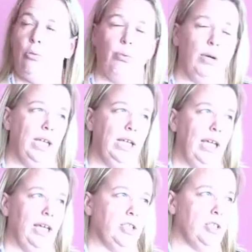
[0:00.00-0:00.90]

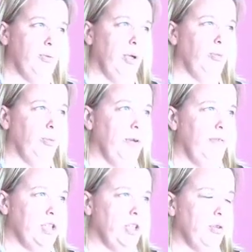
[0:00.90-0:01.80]
We've
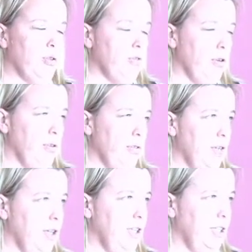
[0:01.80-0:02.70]
actually gone through
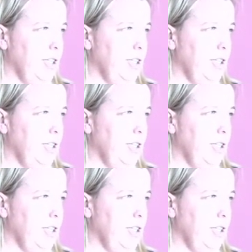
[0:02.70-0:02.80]
3